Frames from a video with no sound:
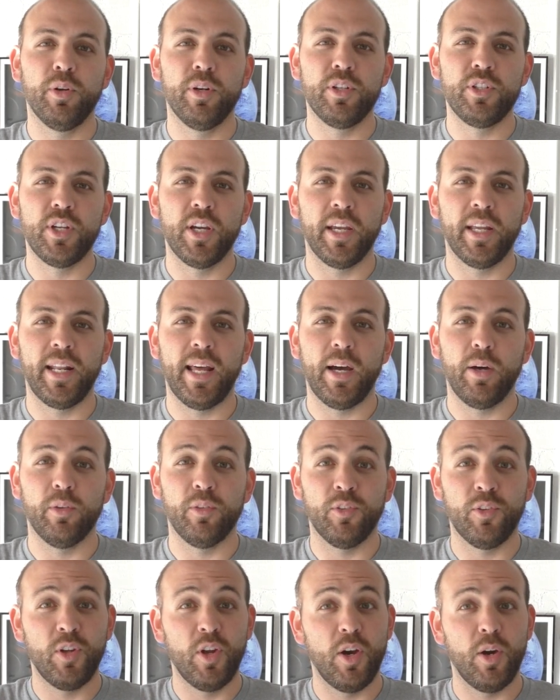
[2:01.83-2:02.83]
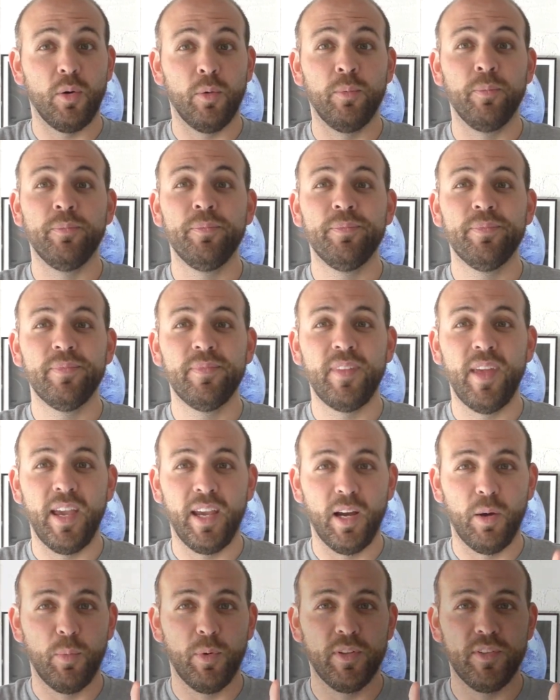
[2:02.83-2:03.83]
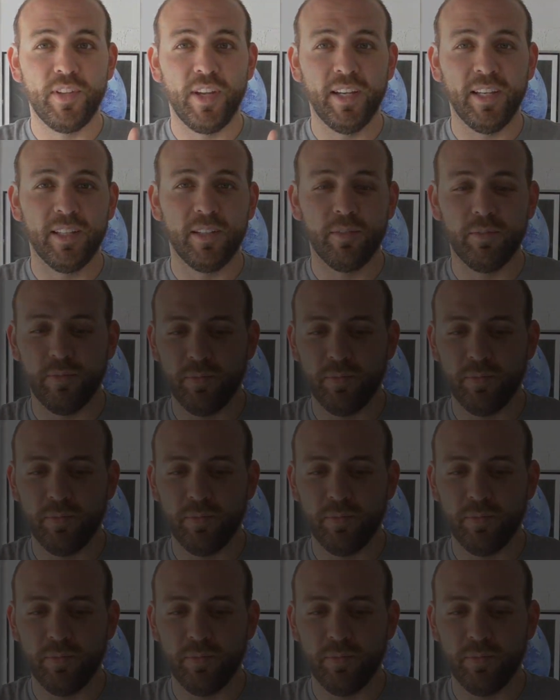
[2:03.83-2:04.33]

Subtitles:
and check it out. So hang on one second.